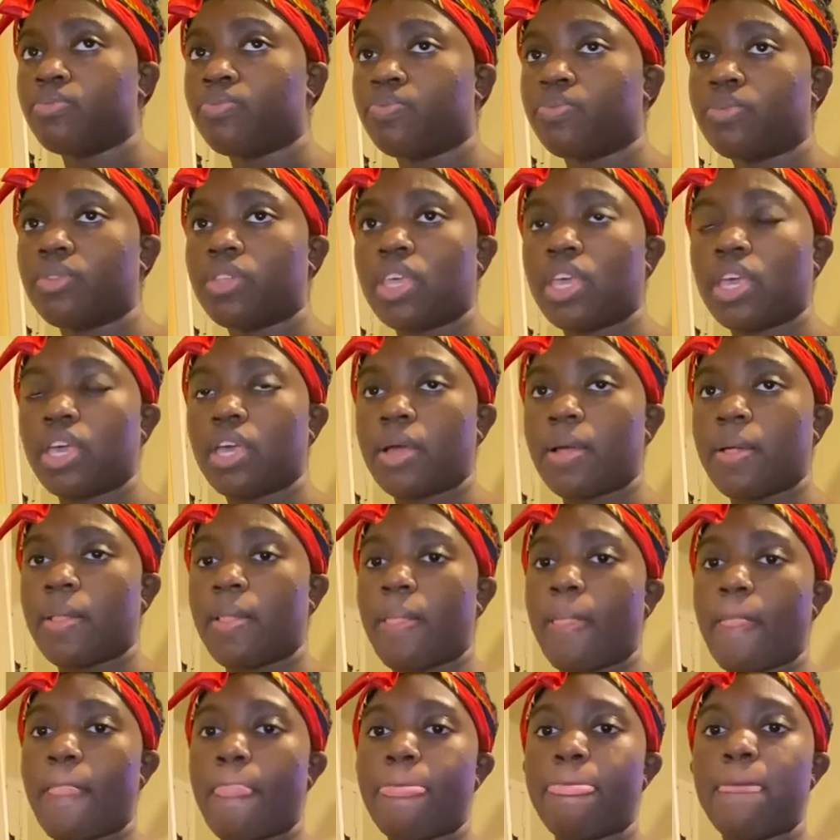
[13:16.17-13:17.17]
yeah,
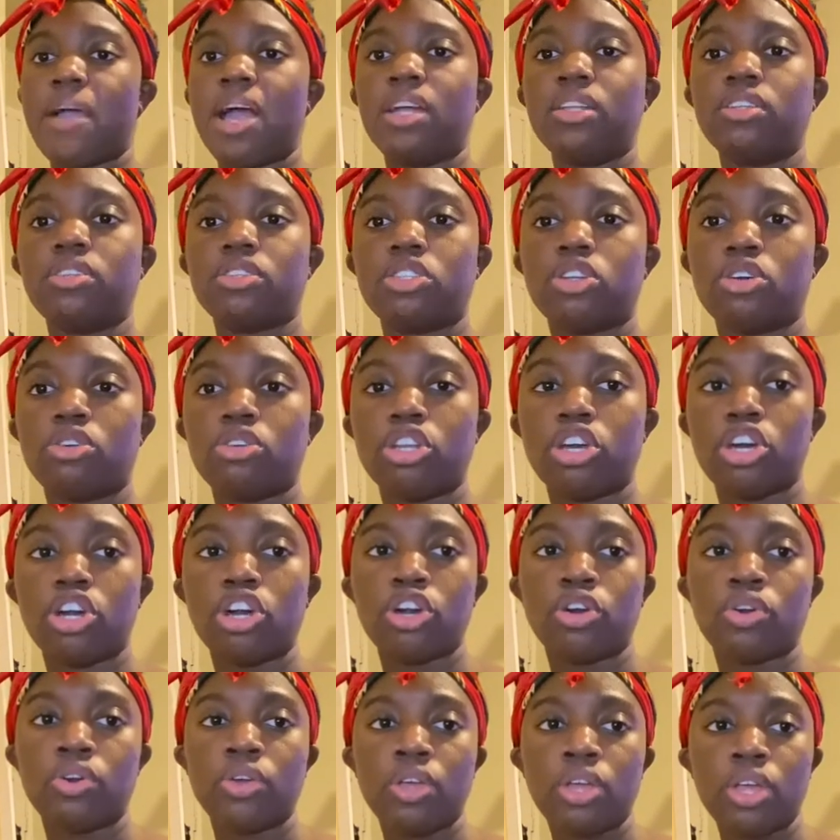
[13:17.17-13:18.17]
I just don't
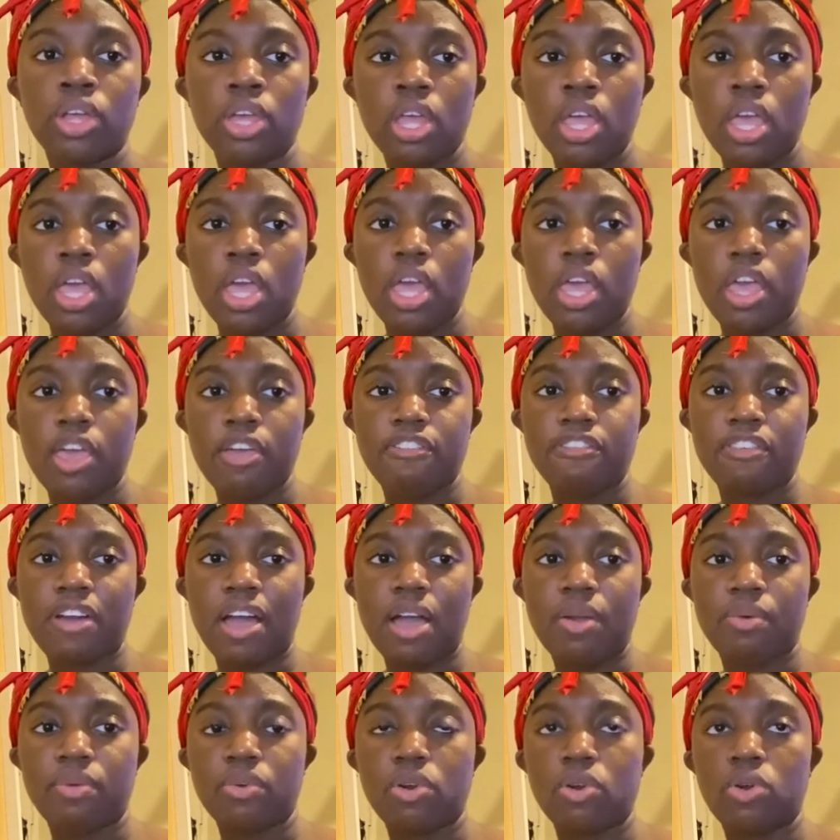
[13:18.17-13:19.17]
know if
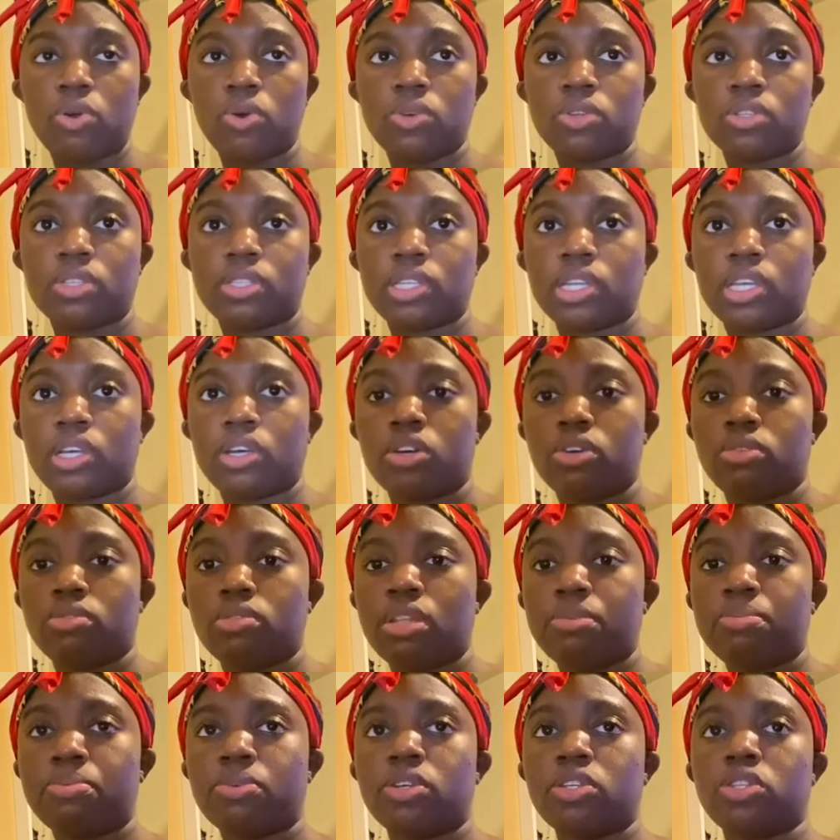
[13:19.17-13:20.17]
I will wholesale
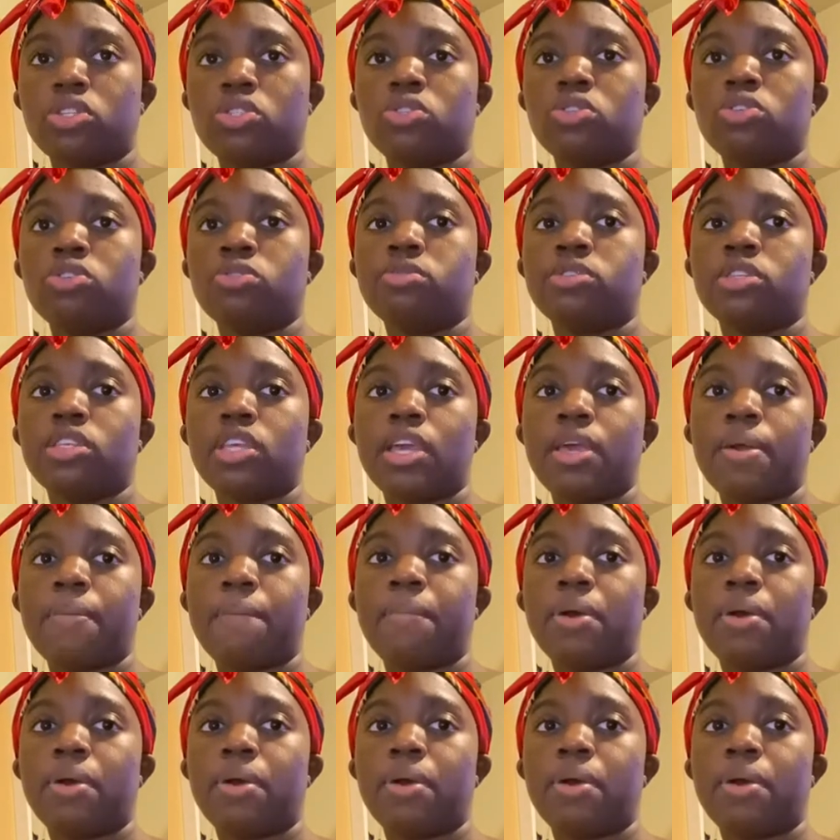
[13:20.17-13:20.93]
lip gloss tubes yet.